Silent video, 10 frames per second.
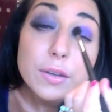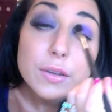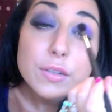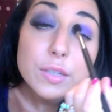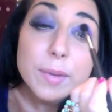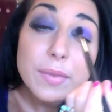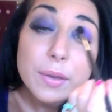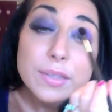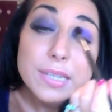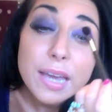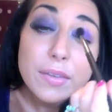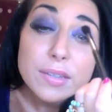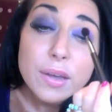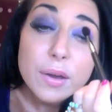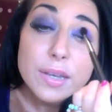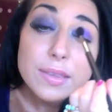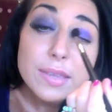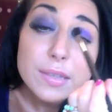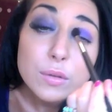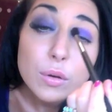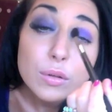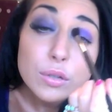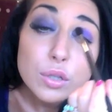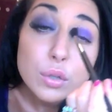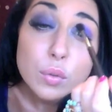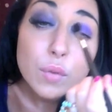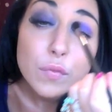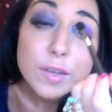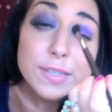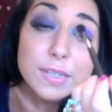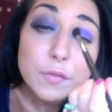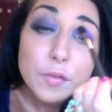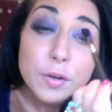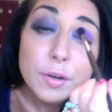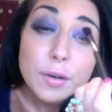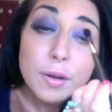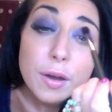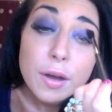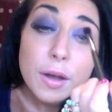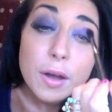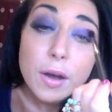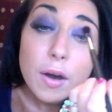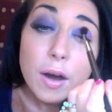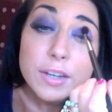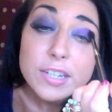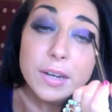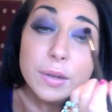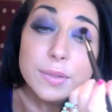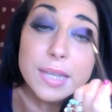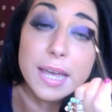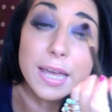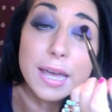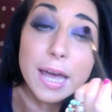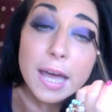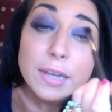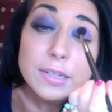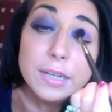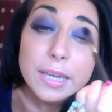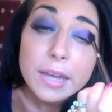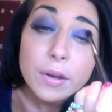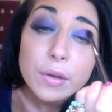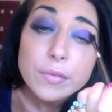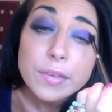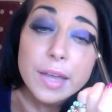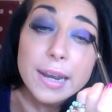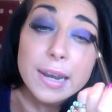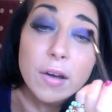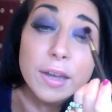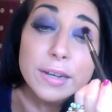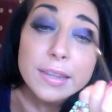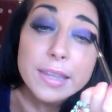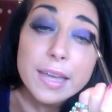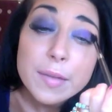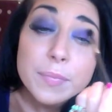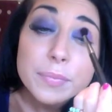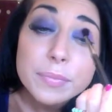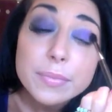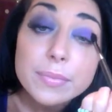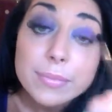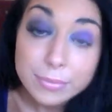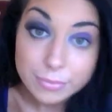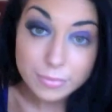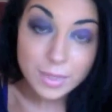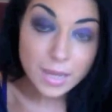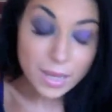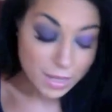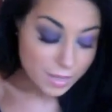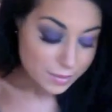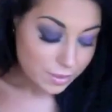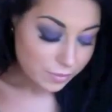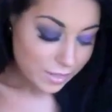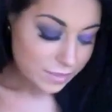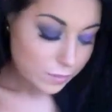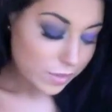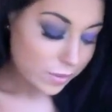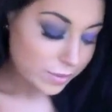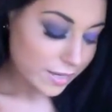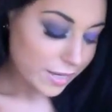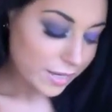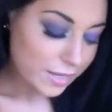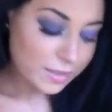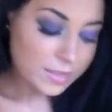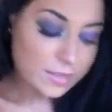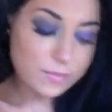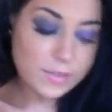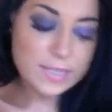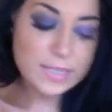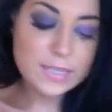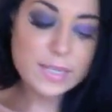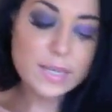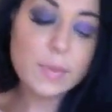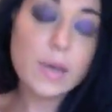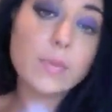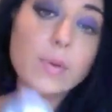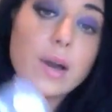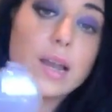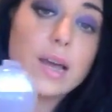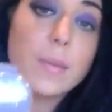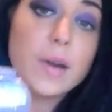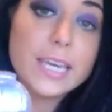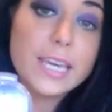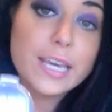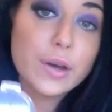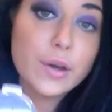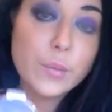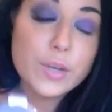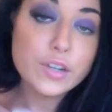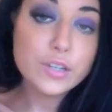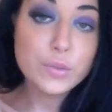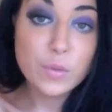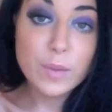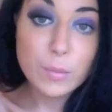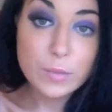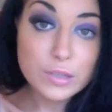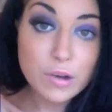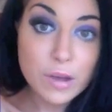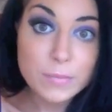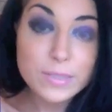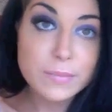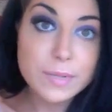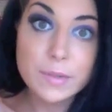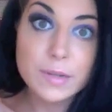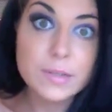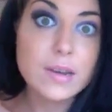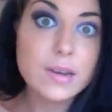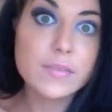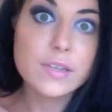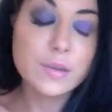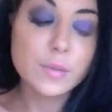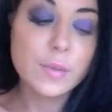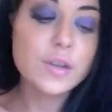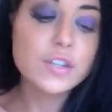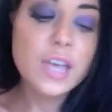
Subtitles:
just blend those together so there's not too obvious different eyeshadows there, and again over that line there. So next we are taking this fantastic purple colour by Kiko, which I talk about all the time simply because I love it so much,